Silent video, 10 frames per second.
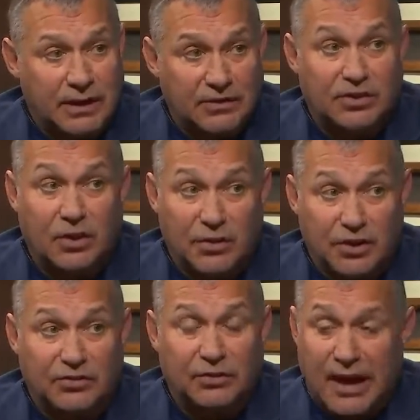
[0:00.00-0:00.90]
And so
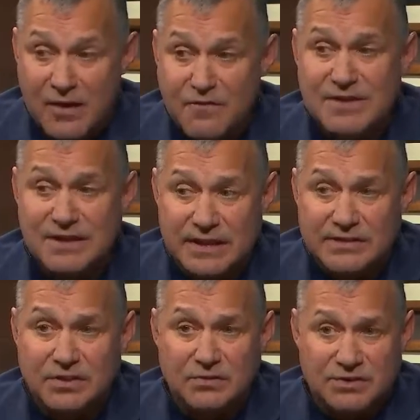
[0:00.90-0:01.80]

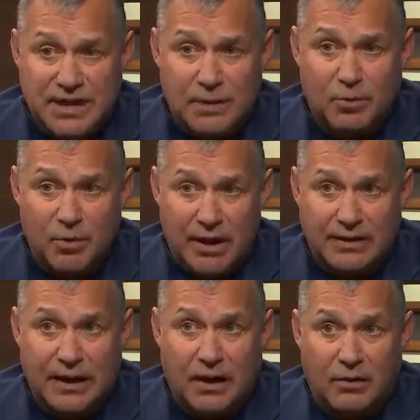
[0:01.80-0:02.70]
everything is on the table
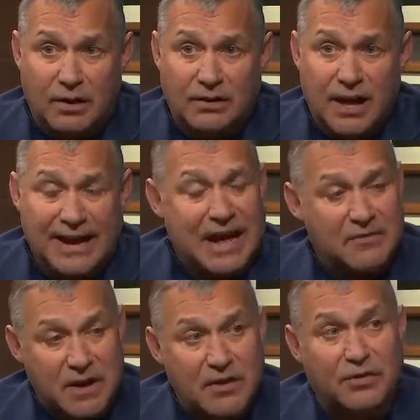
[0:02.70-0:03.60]
right now, unlike
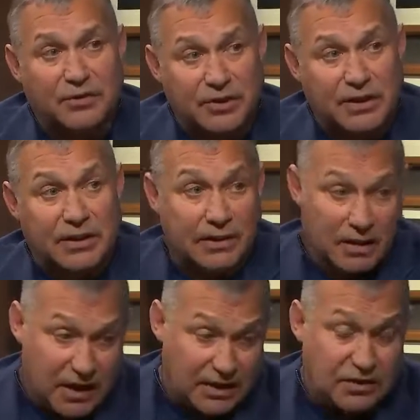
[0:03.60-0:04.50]
I've ever seen it,
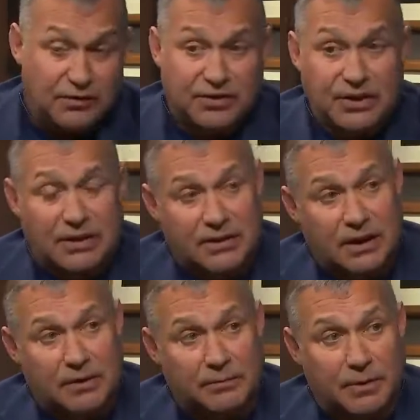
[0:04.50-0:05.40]
and unlike you've seen it
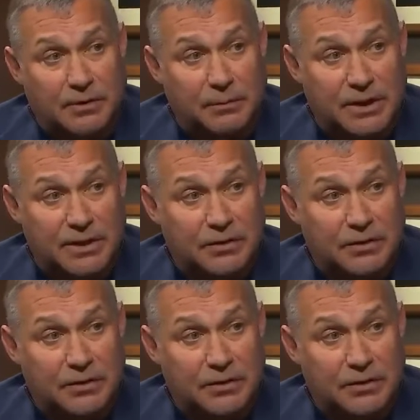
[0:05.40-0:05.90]
in our many.